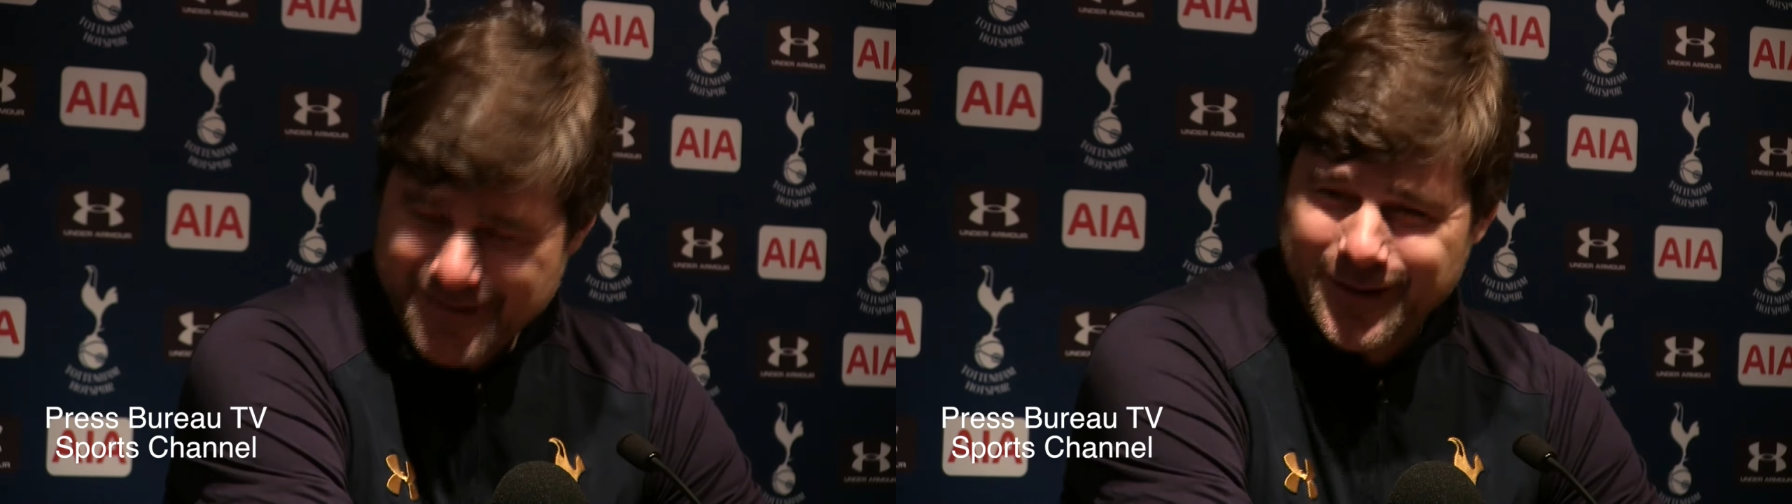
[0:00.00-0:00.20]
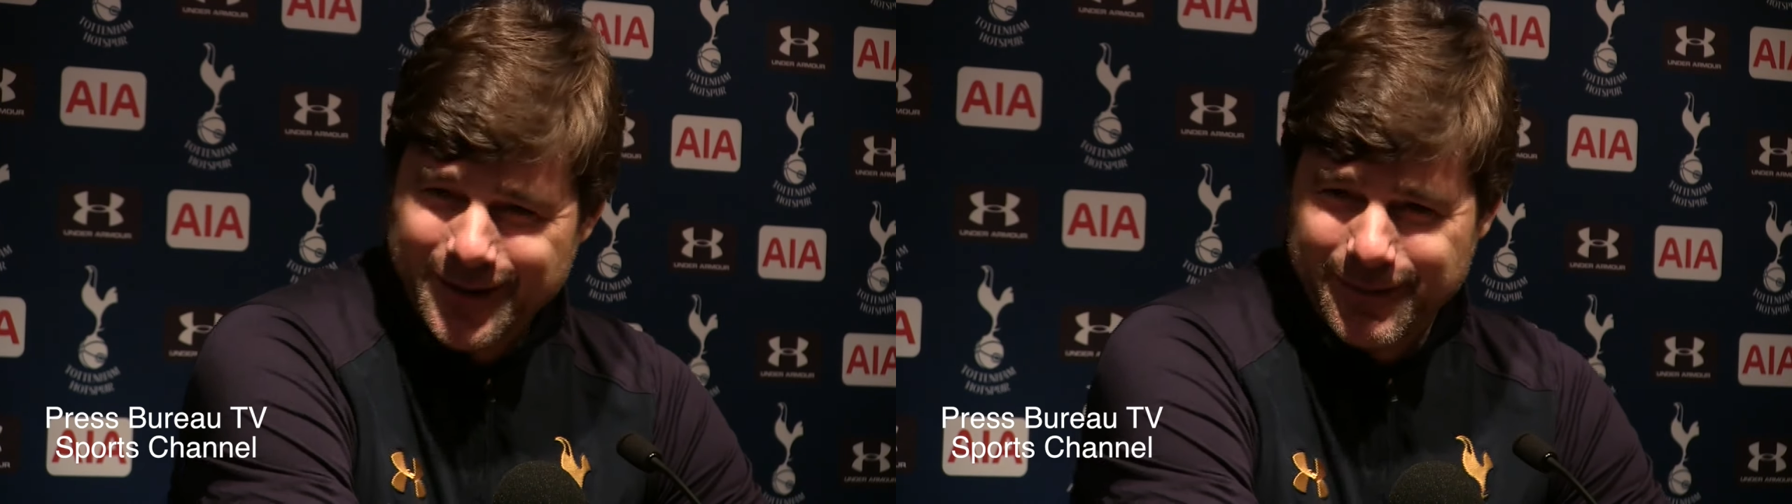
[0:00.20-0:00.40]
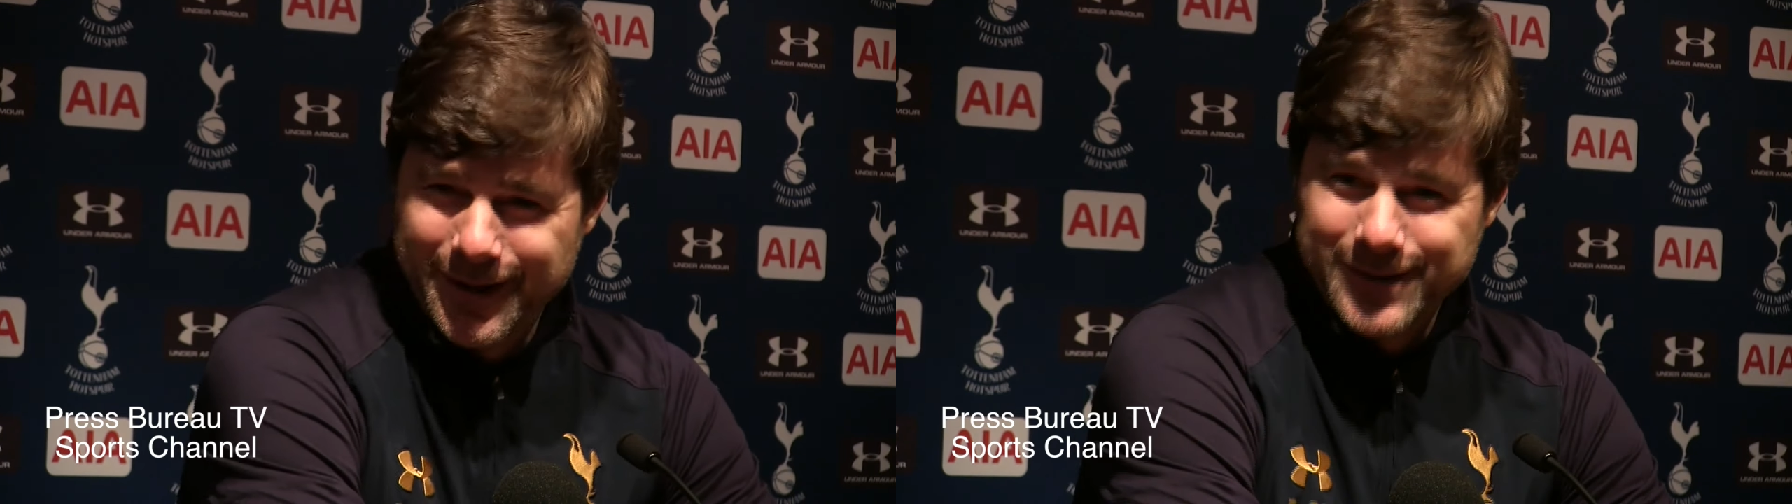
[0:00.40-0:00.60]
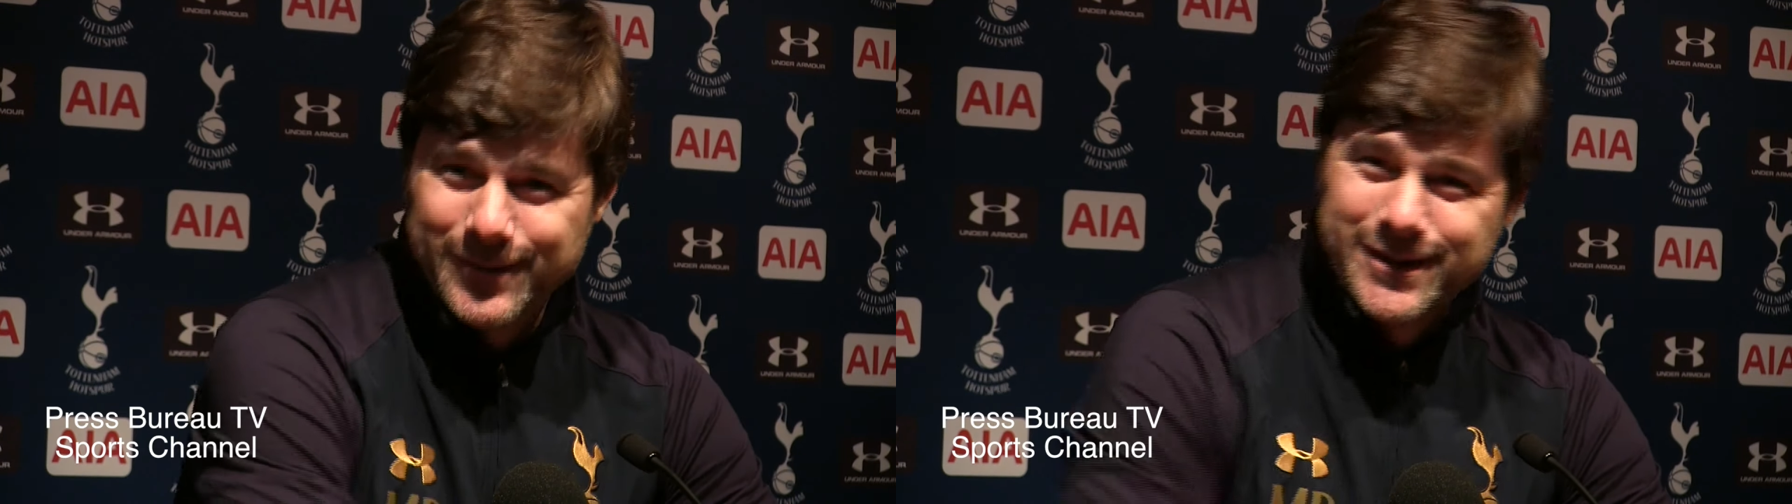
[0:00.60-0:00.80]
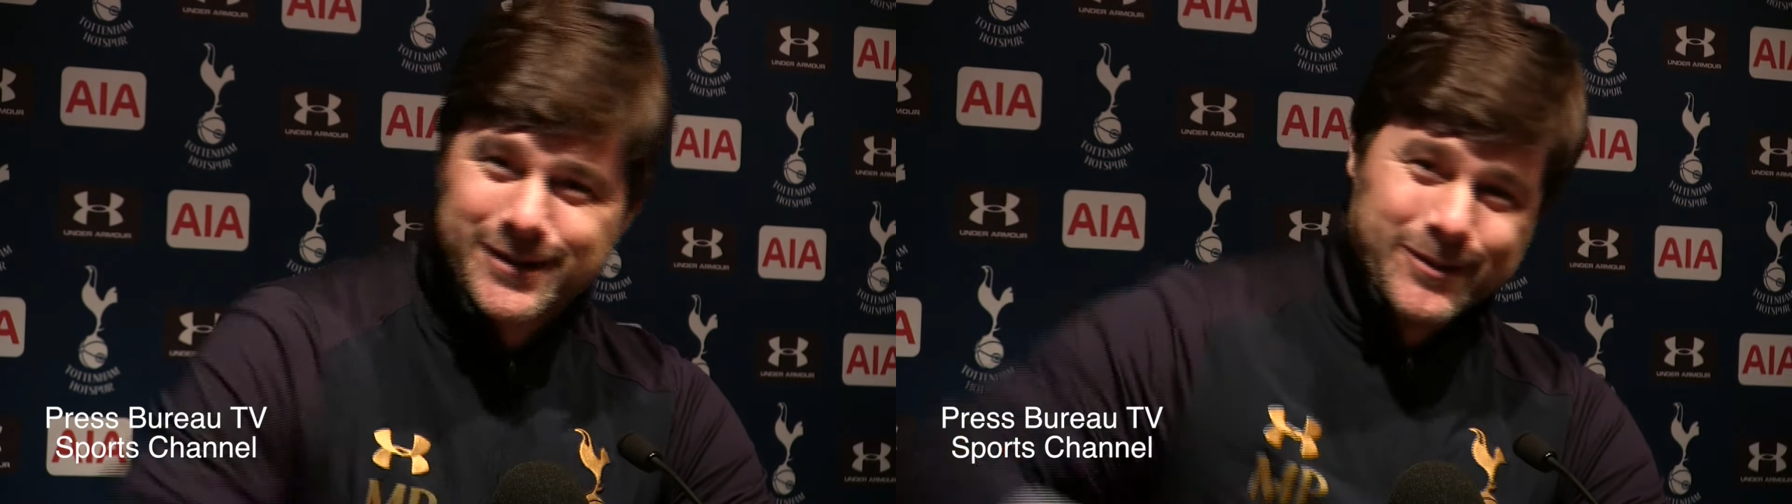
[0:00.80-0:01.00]
but because
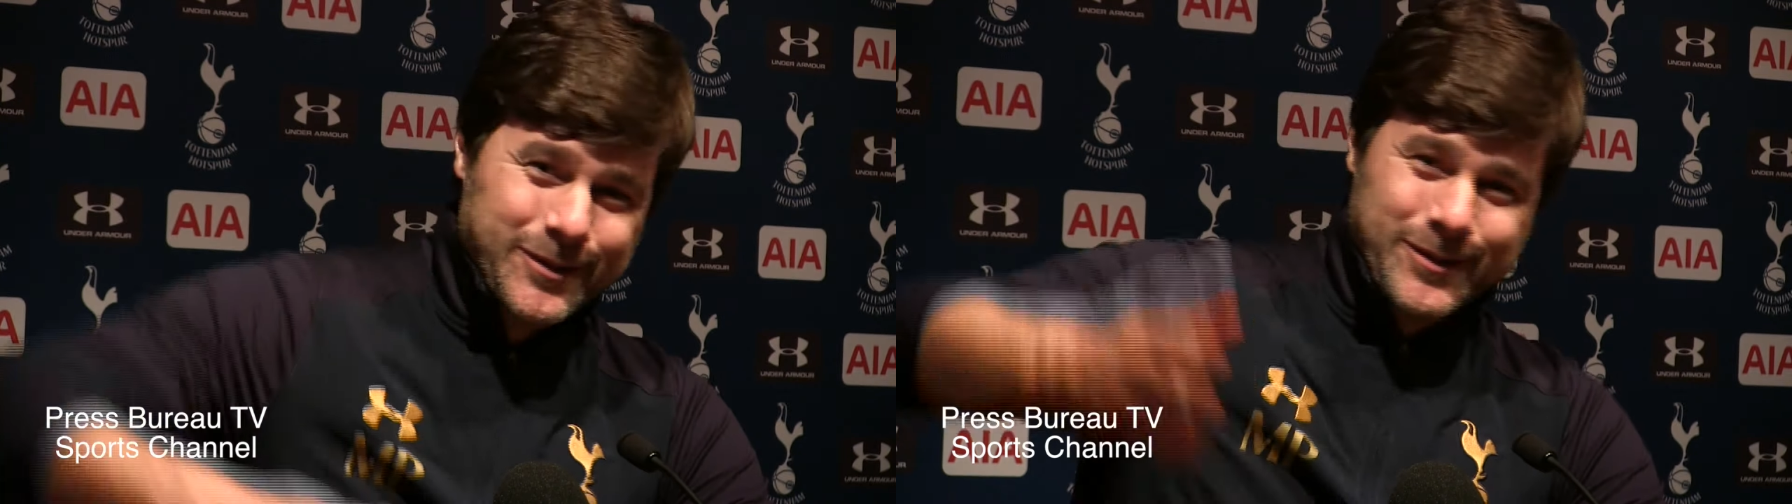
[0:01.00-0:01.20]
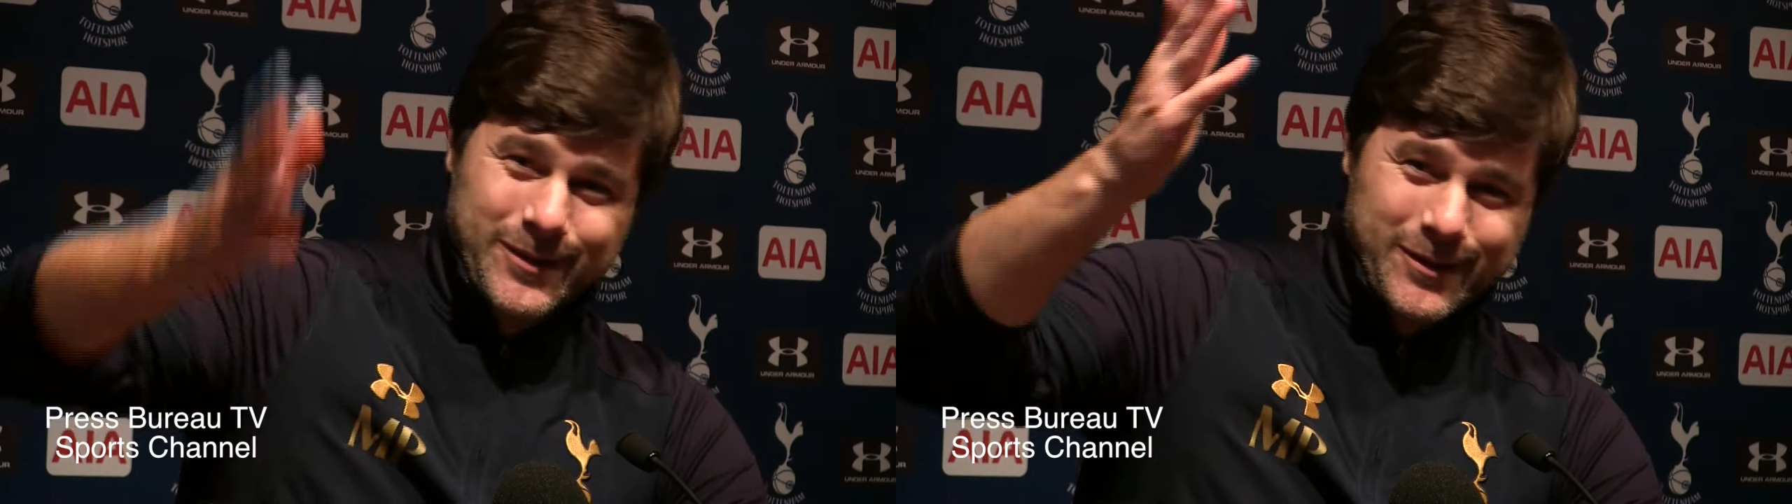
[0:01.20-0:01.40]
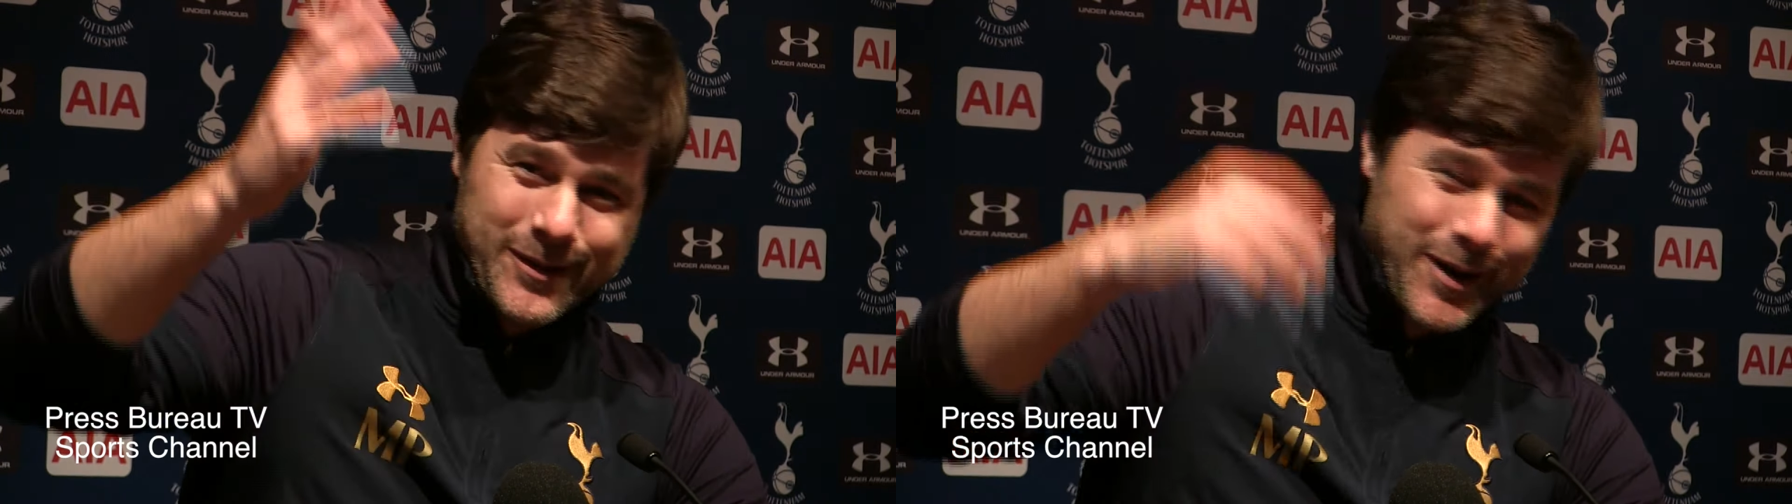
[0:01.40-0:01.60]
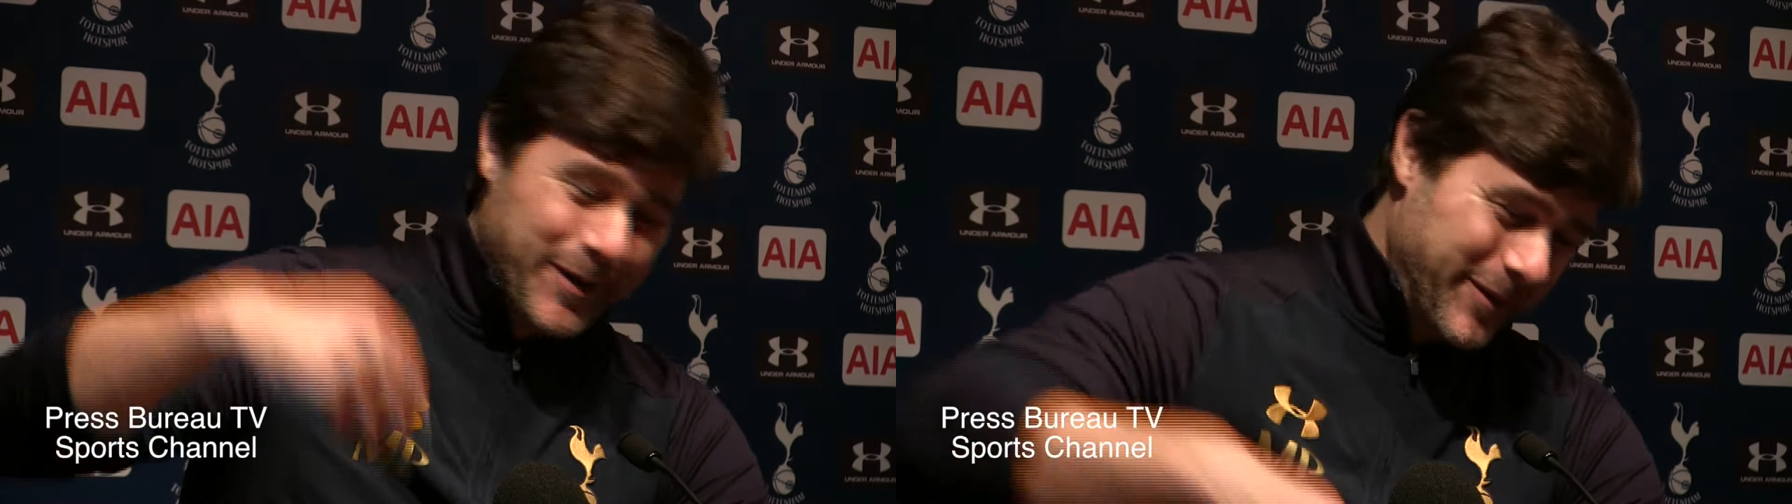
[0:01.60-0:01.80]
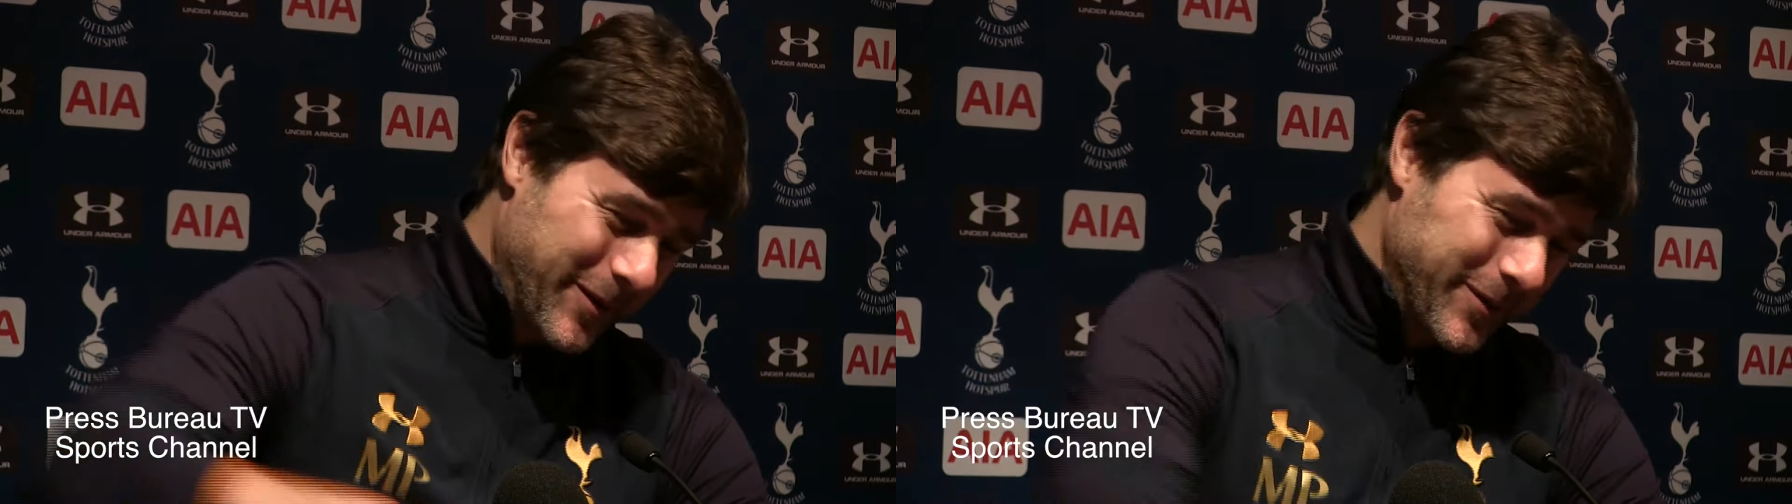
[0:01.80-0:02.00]
it was too too
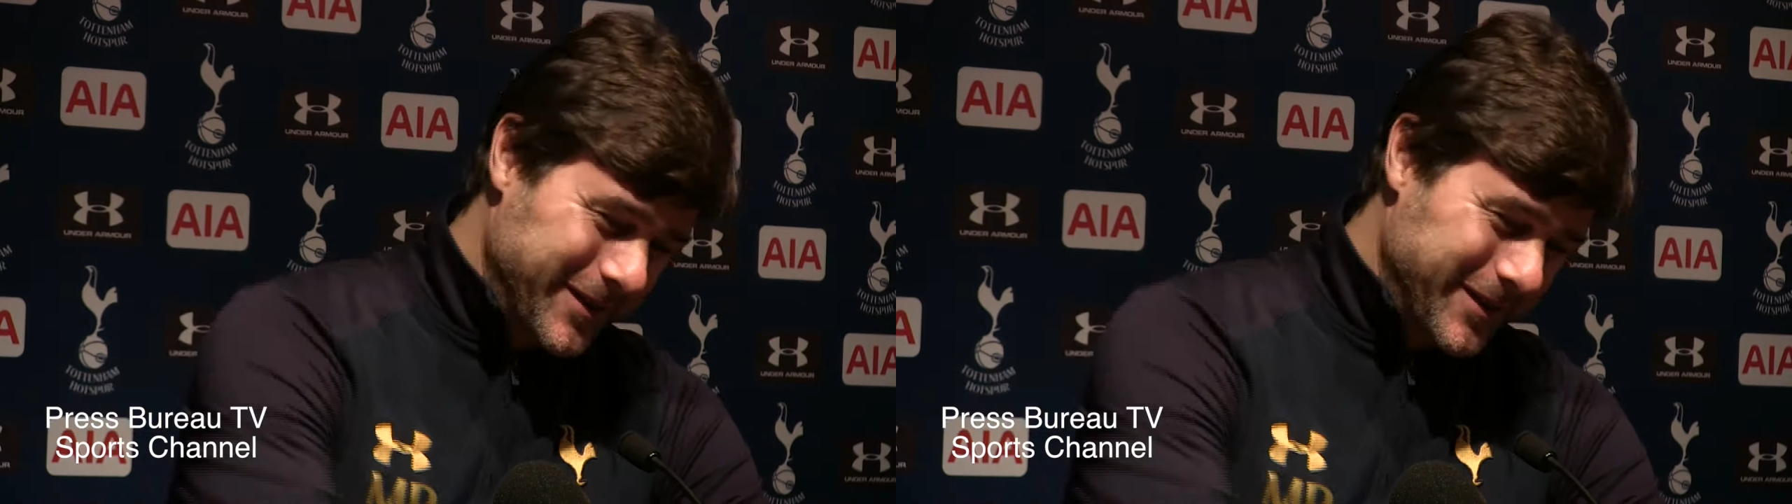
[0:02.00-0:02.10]
long, no,